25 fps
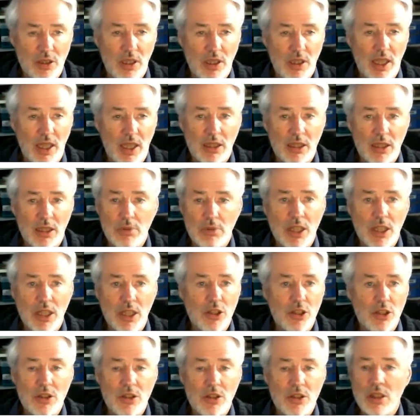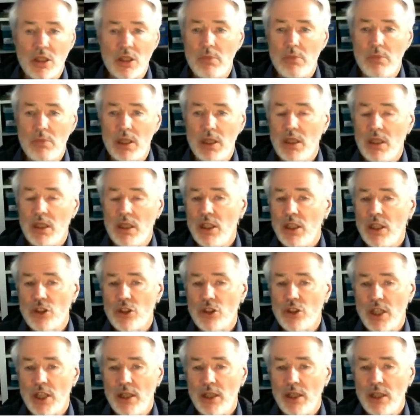Explanations can be
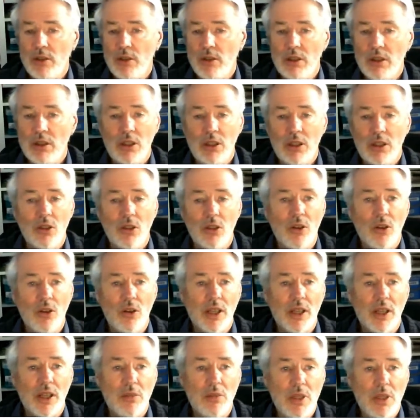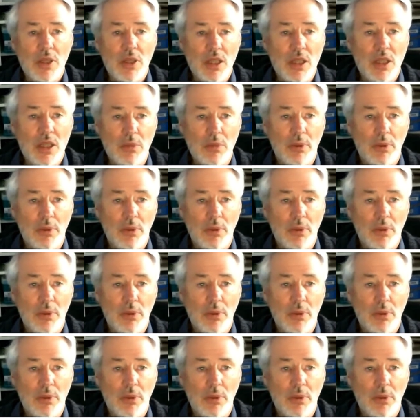shallower or they can be deep.